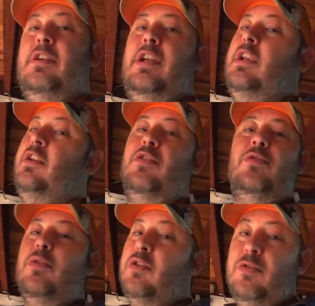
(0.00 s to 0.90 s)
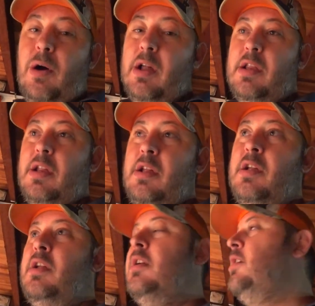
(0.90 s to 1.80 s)
you didn't do it wrong twice.
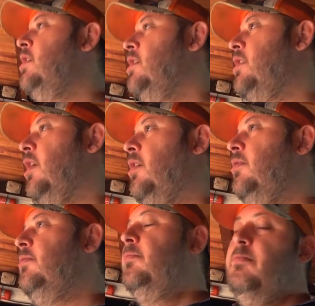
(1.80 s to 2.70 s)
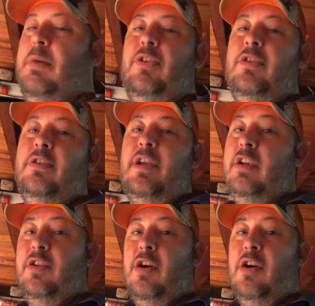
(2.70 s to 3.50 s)
So, measure 10